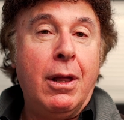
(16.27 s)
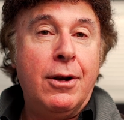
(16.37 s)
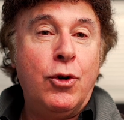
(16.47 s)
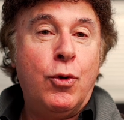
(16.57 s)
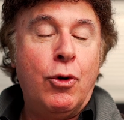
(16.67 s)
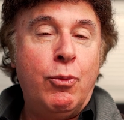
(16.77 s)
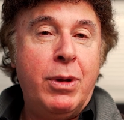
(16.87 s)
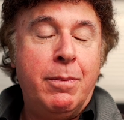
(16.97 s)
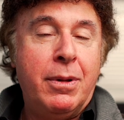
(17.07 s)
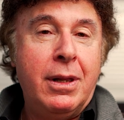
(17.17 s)
unquote,
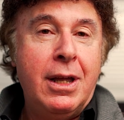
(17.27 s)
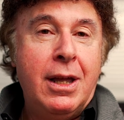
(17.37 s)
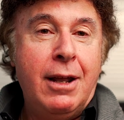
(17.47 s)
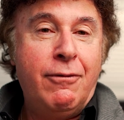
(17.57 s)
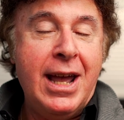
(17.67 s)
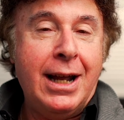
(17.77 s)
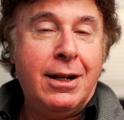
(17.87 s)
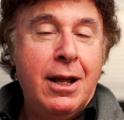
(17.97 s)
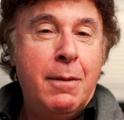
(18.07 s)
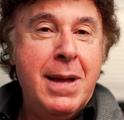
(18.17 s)
people? In
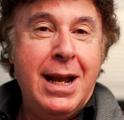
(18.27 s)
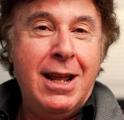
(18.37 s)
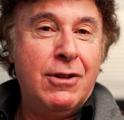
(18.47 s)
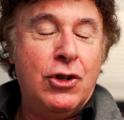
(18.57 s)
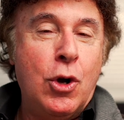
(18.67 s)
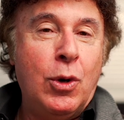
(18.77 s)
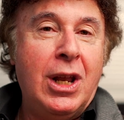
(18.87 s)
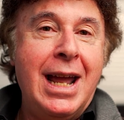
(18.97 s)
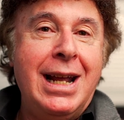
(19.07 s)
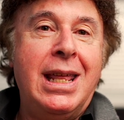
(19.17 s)
fact, many of us don't
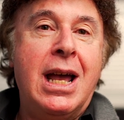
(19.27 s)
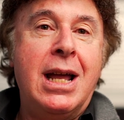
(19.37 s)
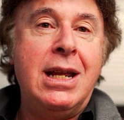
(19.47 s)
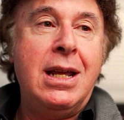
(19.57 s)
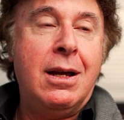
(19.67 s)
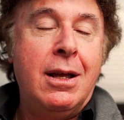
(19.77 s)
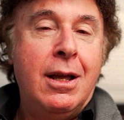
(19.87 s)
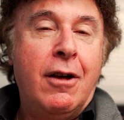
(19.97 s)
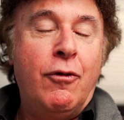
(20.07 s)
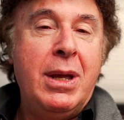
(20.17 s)
like the idea
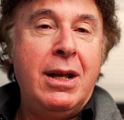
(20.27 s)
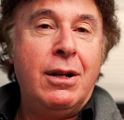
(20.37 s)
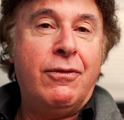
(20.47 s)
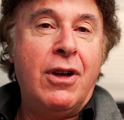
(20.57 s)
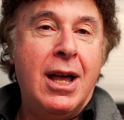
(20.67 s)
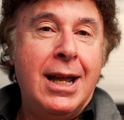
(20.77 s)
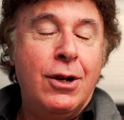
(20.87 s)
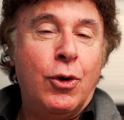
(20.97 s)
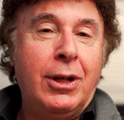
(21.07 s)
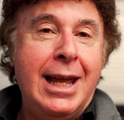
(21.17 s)
of being defined
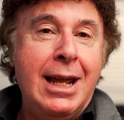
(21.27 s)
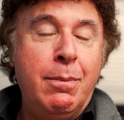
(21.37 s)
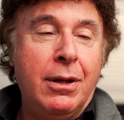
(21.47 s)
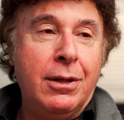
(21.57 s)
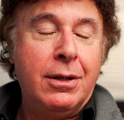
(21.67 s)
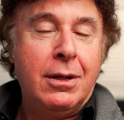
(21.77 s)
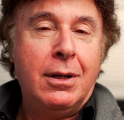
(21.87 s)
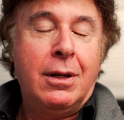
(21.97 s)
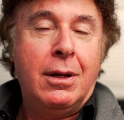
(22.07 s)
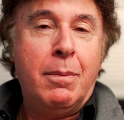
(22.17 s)
or labeled
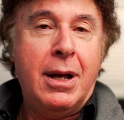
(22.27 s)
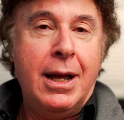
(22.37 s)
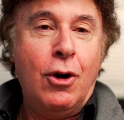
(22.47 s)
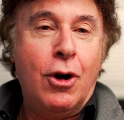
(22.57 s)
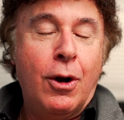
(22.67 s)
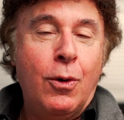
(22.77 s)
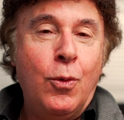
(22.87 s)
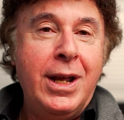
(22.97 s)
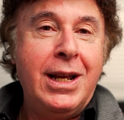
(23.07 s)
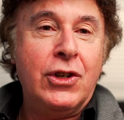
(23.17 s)
by our
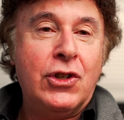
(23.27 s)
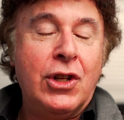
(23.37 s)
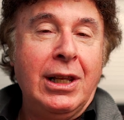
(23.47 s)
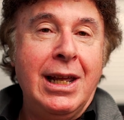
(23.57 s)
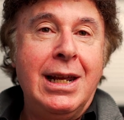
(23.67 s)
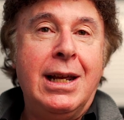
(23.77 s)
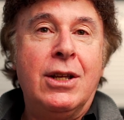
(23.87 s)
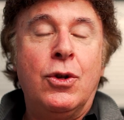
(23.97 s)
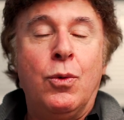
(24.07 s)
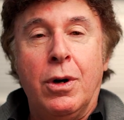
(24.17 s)
weakest link,
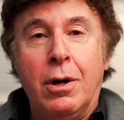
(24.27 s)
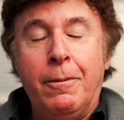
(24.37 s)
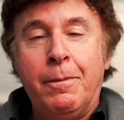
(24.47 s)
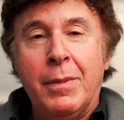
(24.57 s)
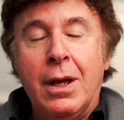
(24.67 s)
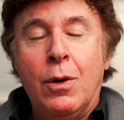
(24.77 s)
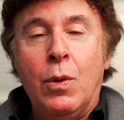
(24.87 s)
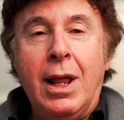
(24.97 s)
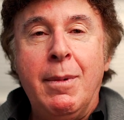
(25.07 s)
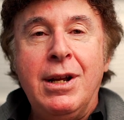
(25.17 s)
as it were.
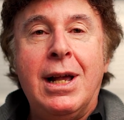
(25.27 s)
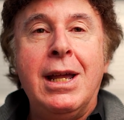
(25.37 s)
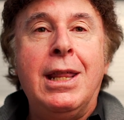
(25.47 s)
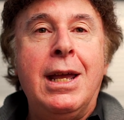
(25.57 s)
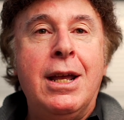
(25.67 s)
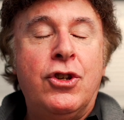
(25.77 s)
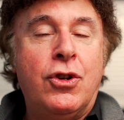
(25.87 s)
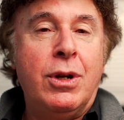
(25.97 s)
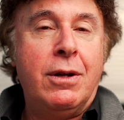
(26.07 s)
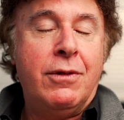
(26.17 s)
Well, let me tell you the
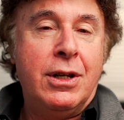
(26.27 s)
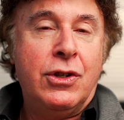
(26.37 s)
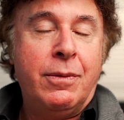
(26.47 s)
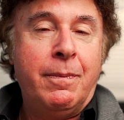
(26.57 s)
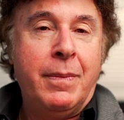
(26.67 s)
history of this.